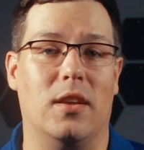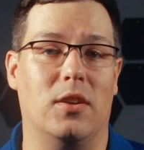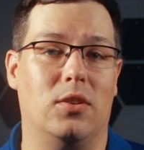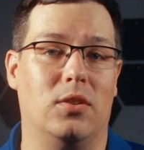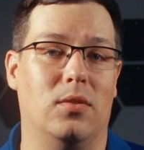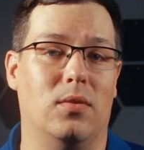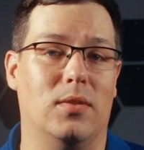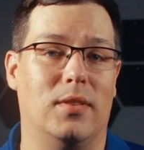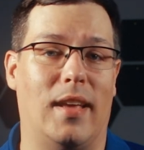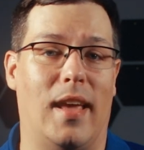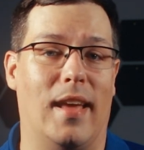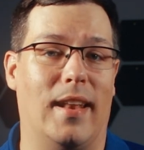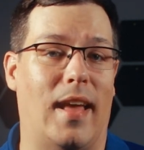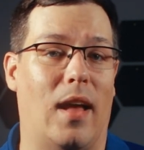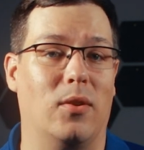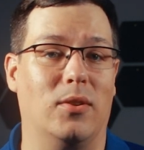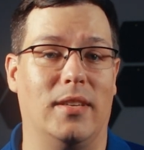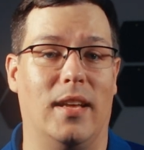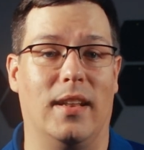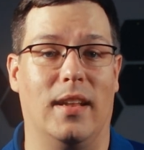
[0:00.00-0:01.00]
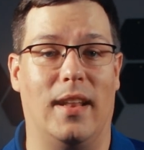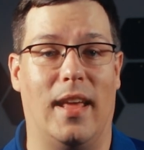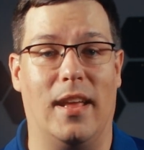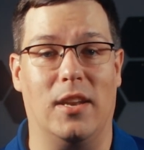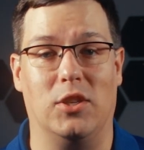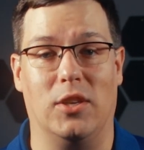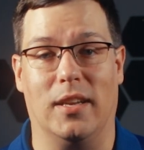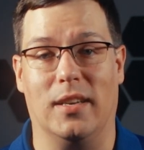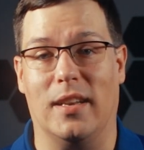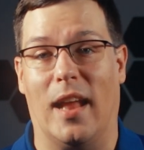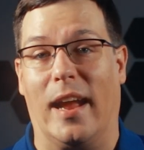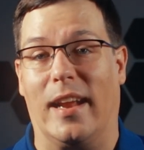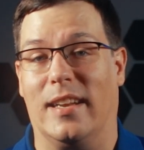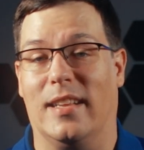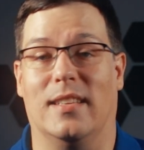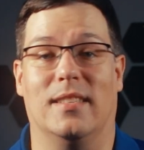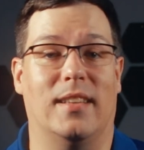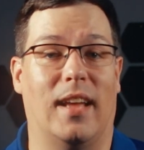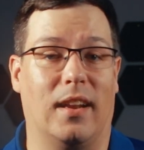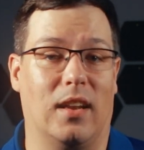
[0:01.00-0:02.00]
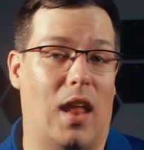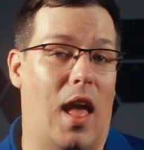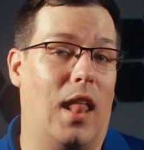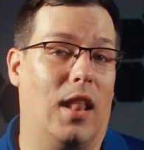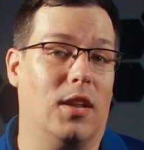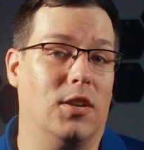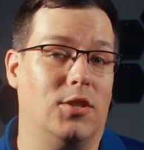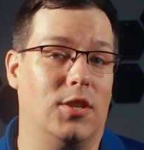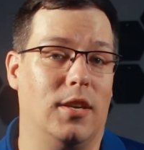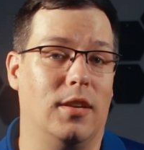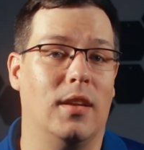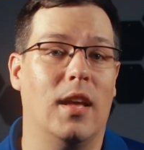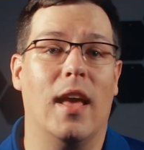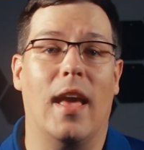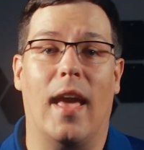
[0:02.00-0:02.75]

issues and outdated aging 90s technology,